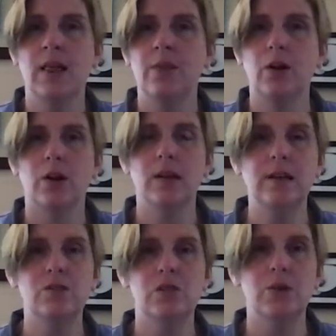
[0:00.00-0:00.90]
There are
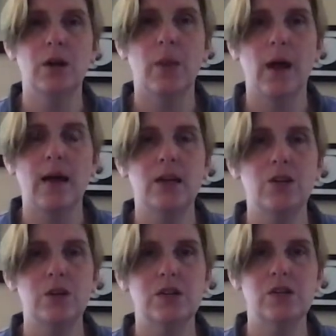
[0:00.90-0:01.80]
links to it online, and you
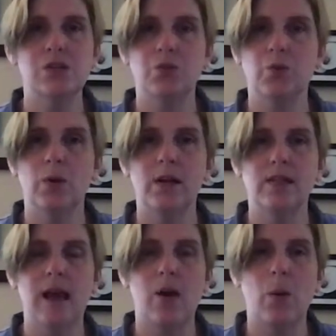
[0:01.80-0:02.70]
can just read it
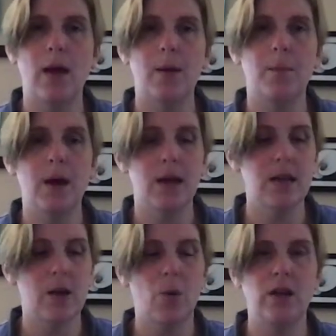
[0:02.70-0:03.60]
that way. But
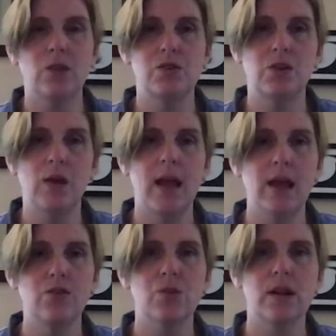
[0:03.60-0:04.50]
I want you to
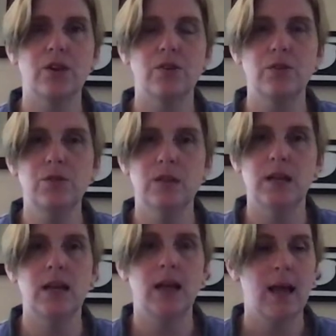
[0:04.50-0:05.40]
handwrite your notes in
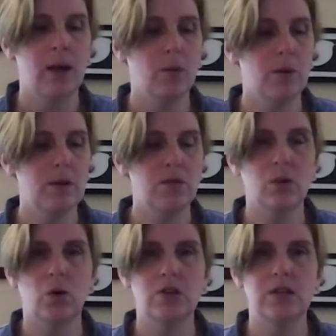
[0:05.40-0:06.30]
it, and we're going to be using
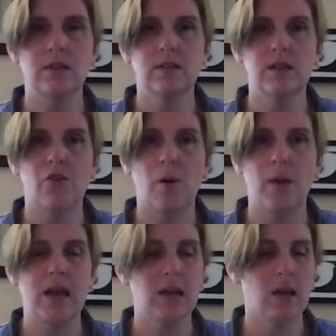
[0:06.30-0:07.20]
worksheets and stuff from it
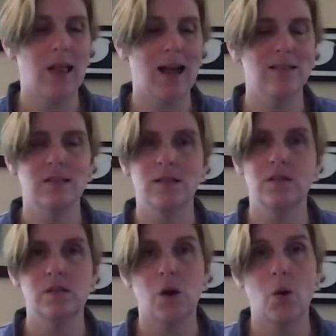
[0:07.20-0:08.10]
in class.
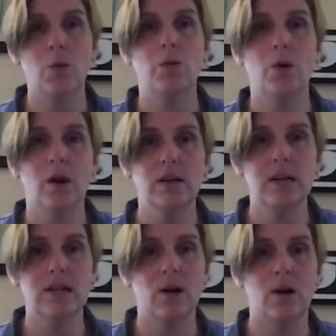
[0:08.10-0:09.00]
So you are going to
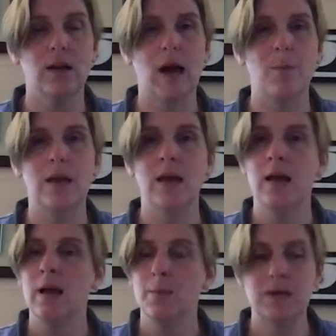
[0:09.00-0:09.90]
need the hard copy,
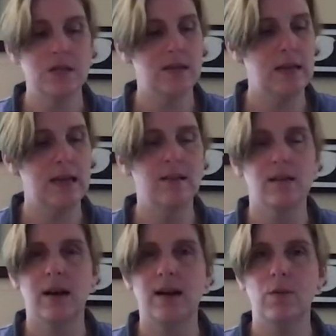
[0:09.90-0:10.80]
but just in case
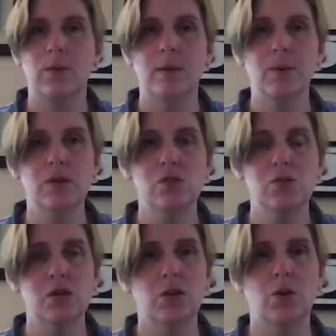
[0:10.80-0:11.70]
they're out of them in the
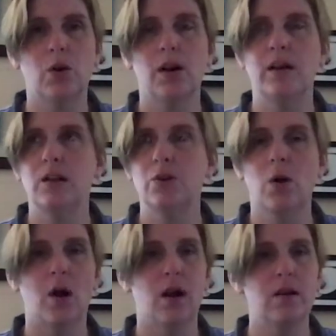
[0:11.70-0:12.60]
bookstore, or you
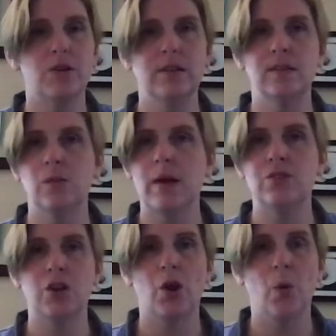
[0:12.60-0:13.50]
are during the
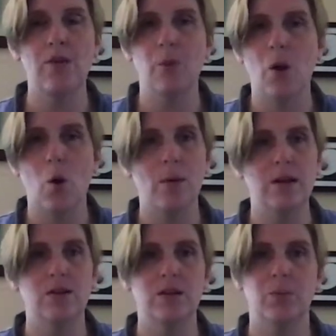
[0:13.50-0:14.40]
semester, you're away from home and
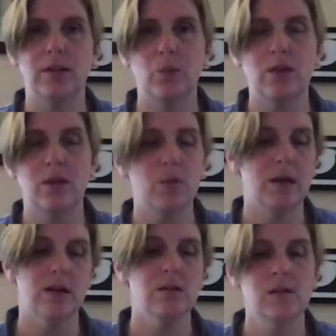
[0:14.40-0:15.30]
you didn't bring them with you
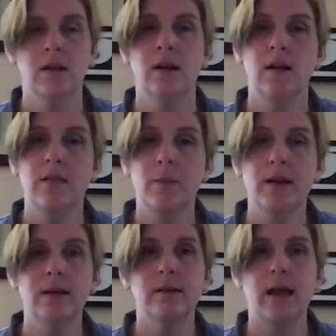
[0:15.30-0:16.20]
because they're
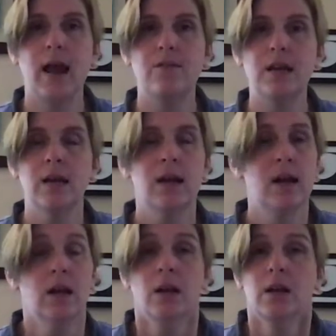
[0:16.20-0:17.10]
big and heavy,
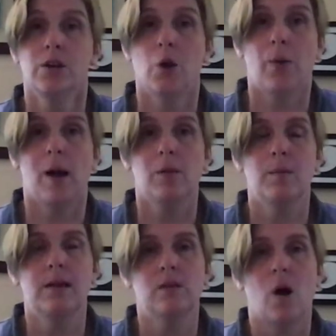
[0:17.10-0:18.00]
no
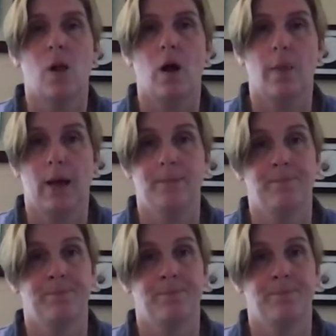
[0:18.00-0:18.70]
problem, it's all online.